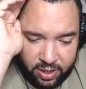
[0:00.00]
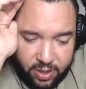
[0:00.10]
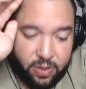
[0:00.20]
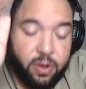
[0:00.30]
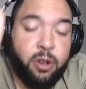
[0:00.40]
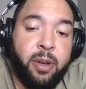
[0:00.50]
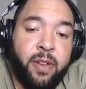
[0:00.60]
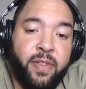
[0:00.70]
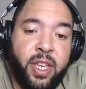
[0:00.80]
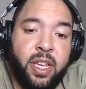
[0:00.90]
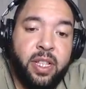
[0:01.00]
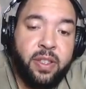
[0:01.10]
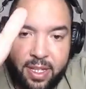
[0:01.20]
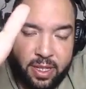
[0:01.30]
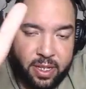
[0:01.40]
To all my
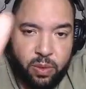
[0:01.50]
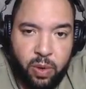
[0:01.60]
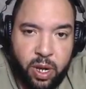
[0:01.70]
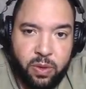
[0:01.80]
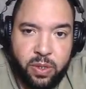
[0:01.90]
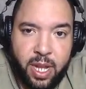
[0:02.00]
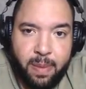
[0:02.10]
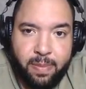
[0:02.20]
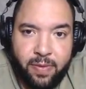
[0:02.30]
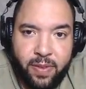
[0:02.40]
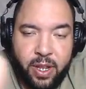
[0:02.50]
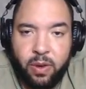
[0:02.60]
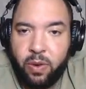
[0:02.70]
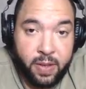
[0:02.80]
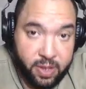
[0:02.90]
vegans, this is where you stop the
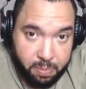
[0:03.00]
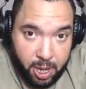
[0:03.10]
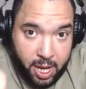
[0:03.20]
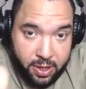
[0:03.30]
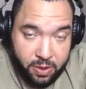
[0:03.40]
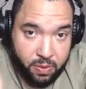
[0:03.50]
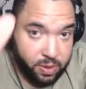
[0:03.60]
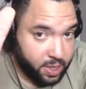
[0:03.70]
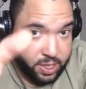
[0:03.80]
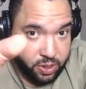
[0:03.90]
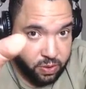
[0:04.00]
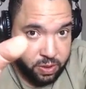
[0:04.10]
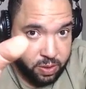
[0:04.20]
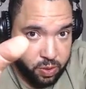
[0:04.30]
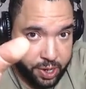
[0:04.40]
video. Or if this bothers you, this is your
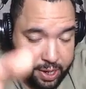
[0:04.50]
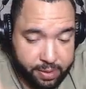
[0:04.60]
only warning.